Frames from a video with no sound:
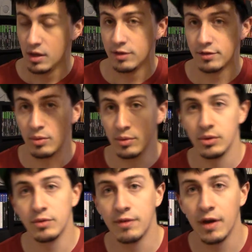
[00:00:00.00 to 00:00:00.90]
So we're
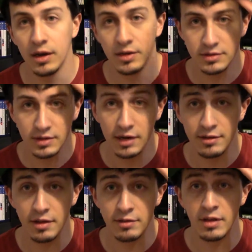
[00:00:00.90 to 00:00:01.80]
doing fine. Got to
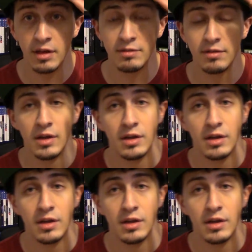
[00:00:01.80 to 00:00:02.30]
sell stuff.